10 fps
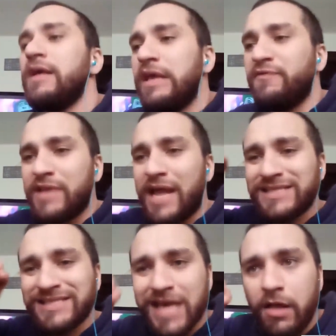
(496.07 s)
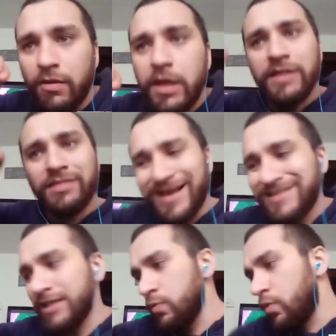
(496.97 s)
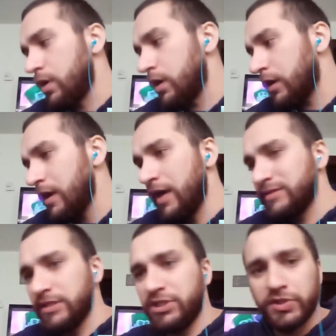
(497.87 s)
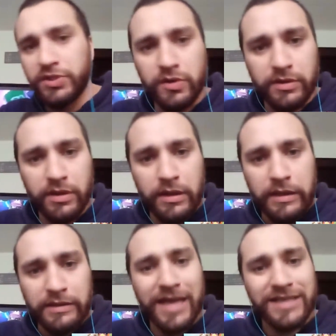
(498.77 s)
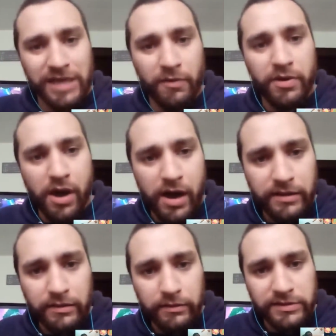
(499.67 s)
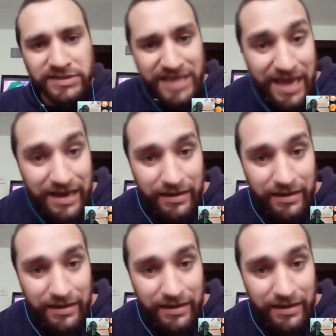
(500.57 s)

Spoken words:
If that cell doesn't work as it should, that cell you got sick.